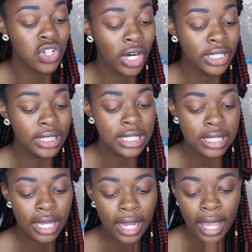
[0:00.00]
darkness
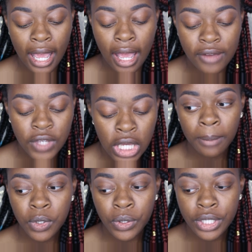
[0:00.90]
that I have.
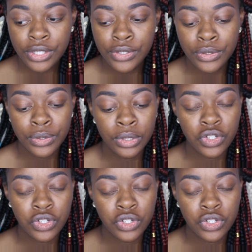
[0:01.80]
I'm going to